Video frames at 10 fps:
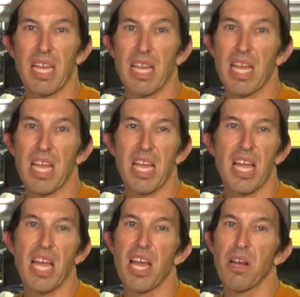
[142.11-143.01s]

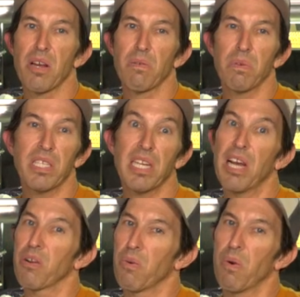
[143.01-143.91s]
And we send
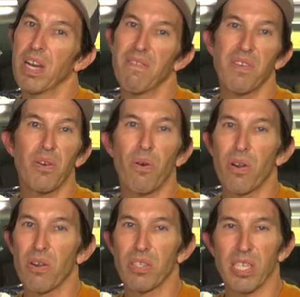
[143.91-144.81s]
out quite a few
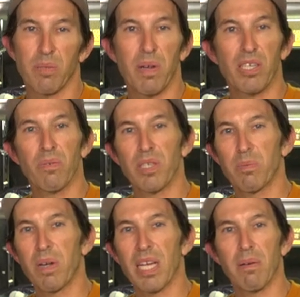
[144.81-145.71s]
orders, especially with
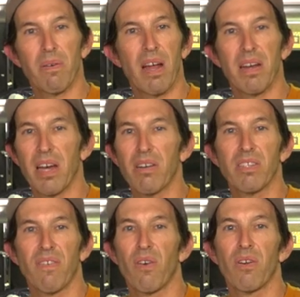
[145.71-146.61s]
spring coming around,
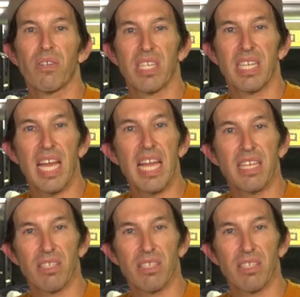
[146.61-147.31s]
hundreds of orders a day.